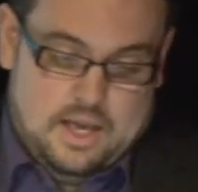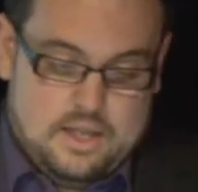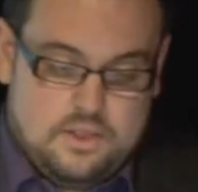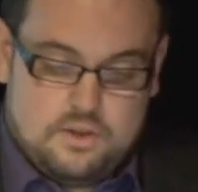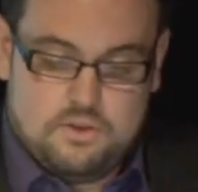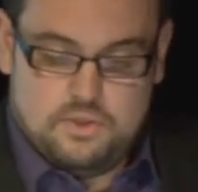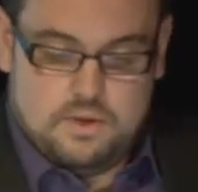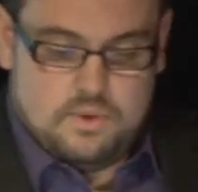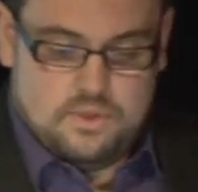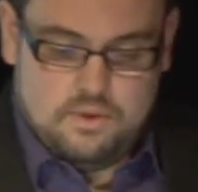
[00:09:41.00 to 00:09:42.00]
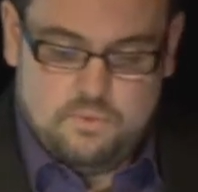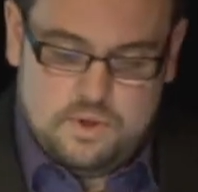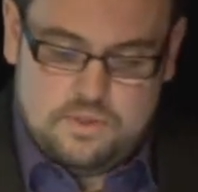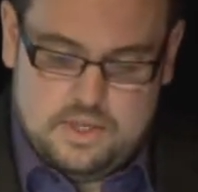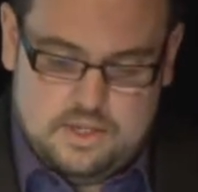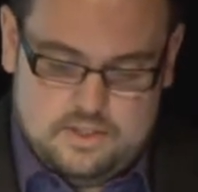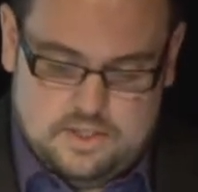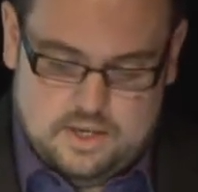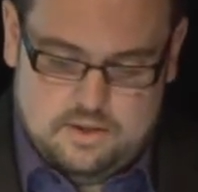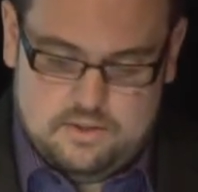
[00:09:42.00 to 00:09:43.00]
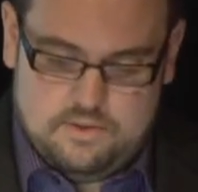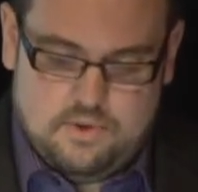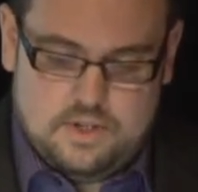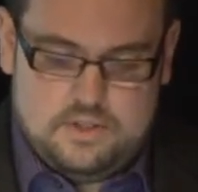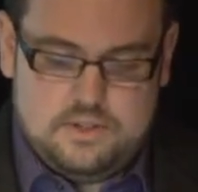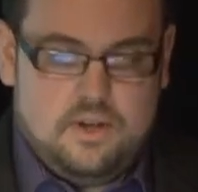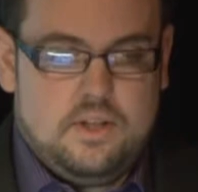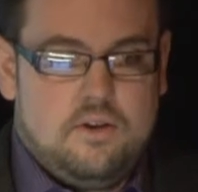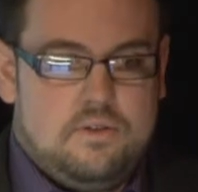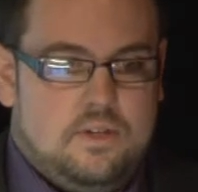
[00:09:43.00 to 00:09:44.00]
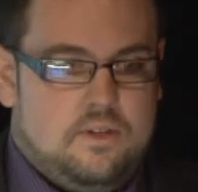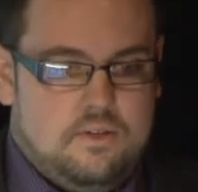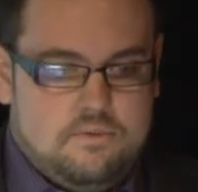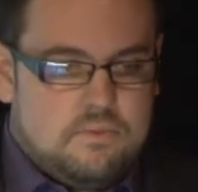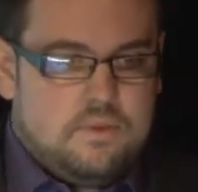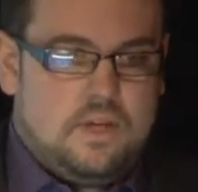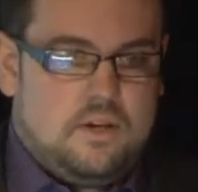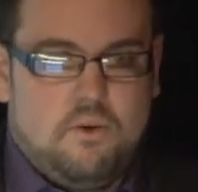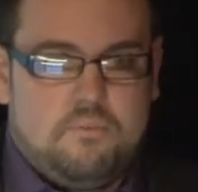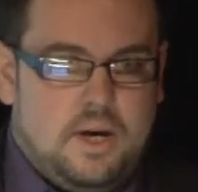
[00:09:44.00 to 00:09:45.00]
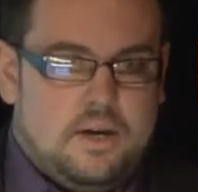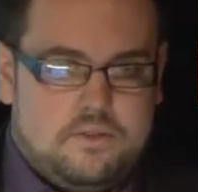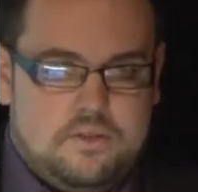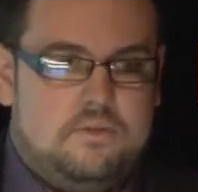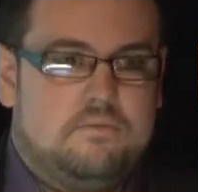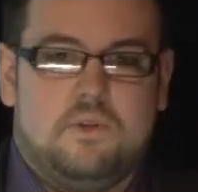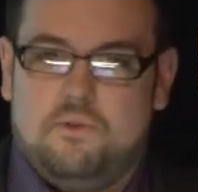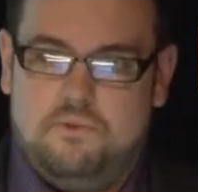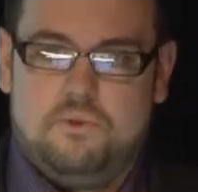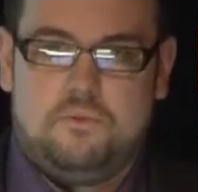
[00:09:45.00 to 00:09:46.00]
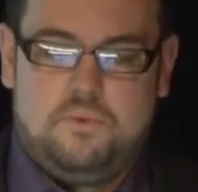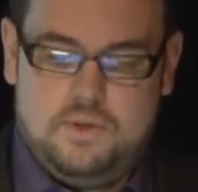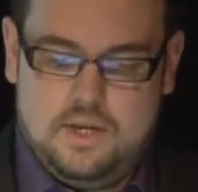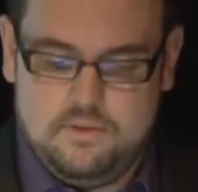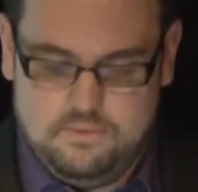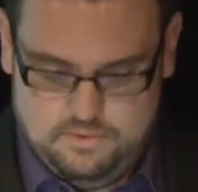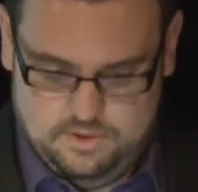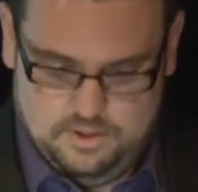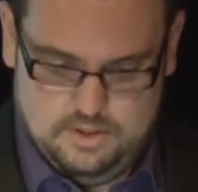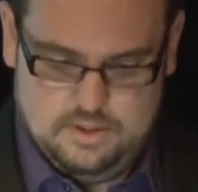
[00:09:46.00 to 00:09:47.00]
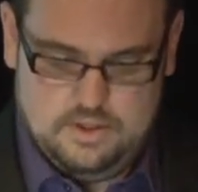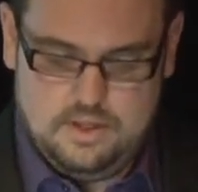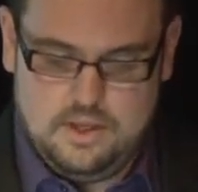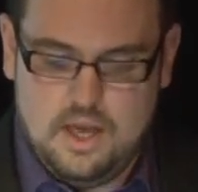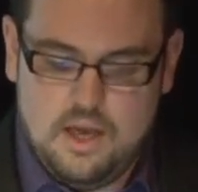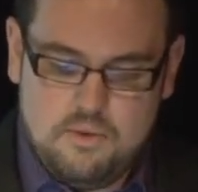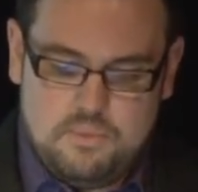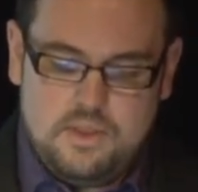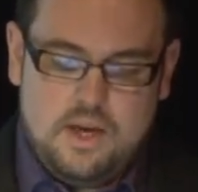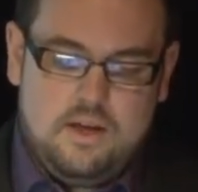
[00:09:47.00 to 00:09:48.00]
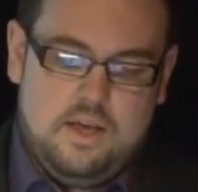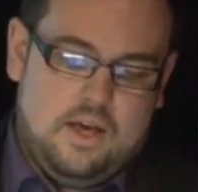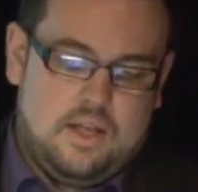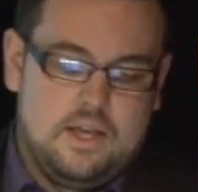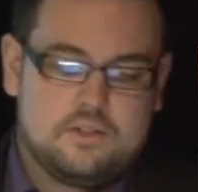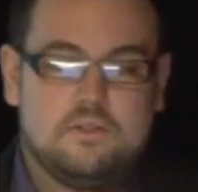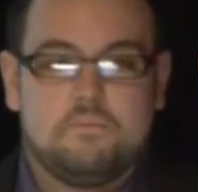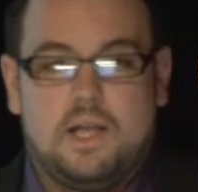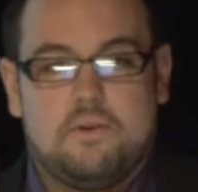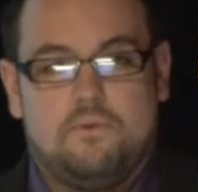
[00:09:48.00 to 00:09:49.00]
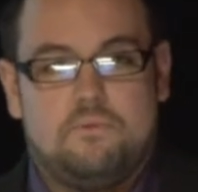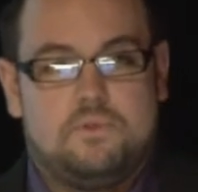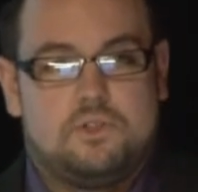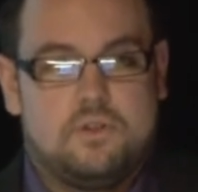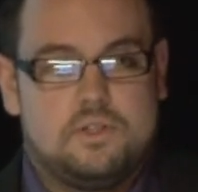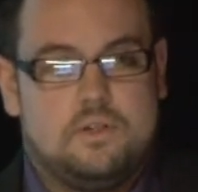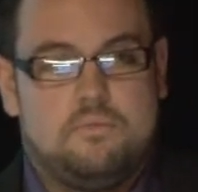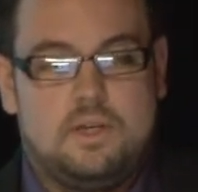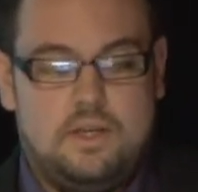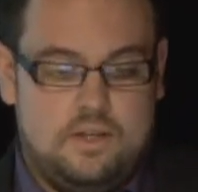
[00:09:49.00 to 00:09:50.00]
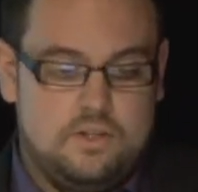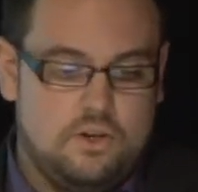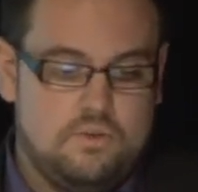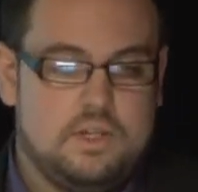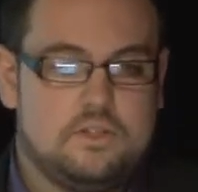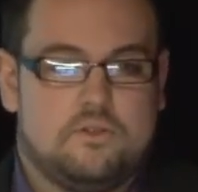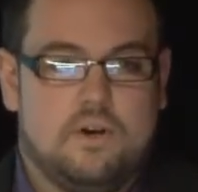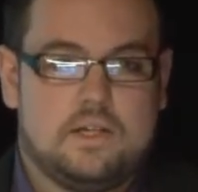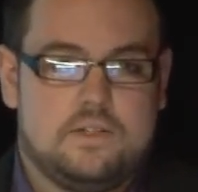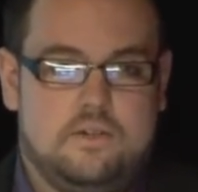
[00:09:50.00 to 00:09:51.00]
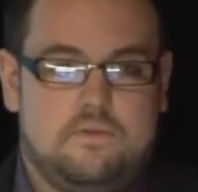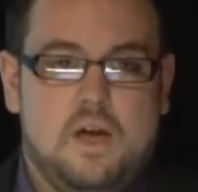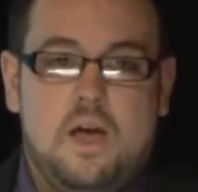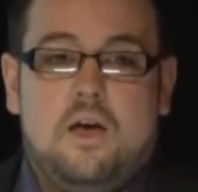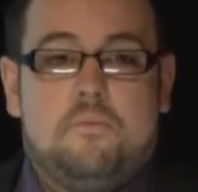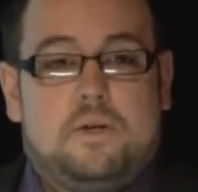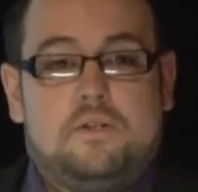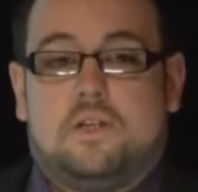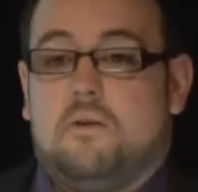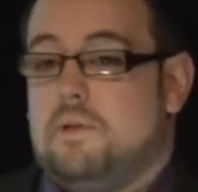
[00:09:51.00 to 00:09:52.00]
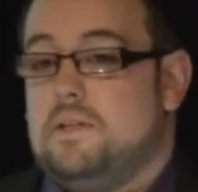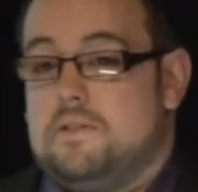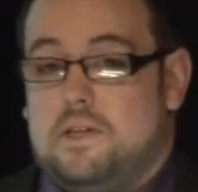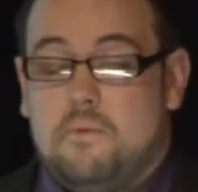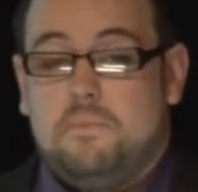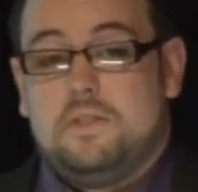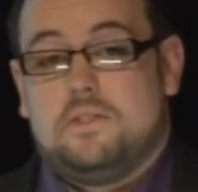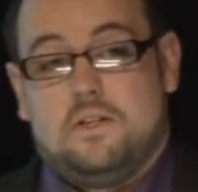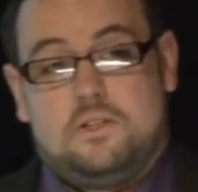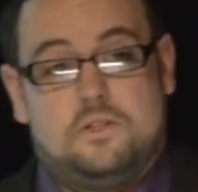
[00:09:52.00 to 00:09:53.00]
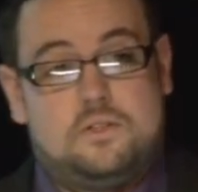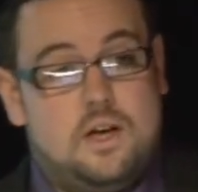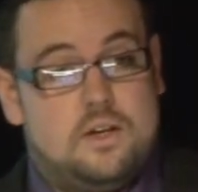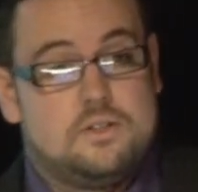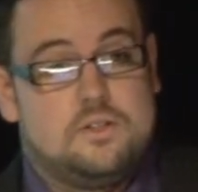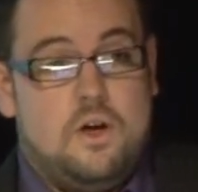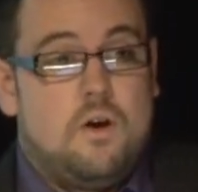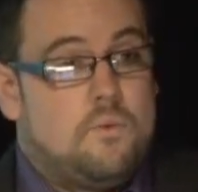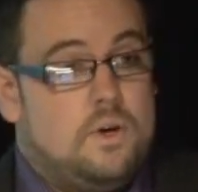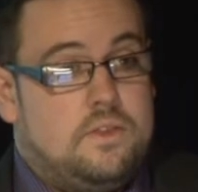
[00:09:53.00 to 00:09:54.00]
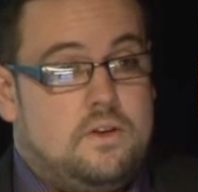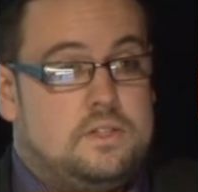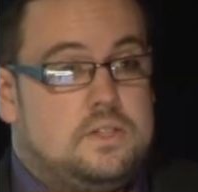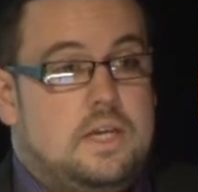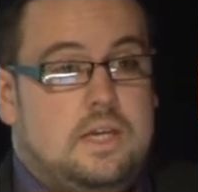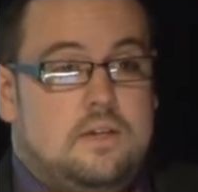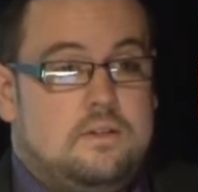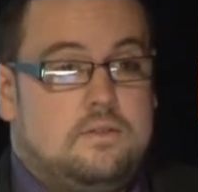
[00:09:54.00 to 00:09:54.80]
And the good thing with these devices aren't only that they're compact and affordable now, but they're an excellent platform for trying something new and interactive, because companies such as us with IT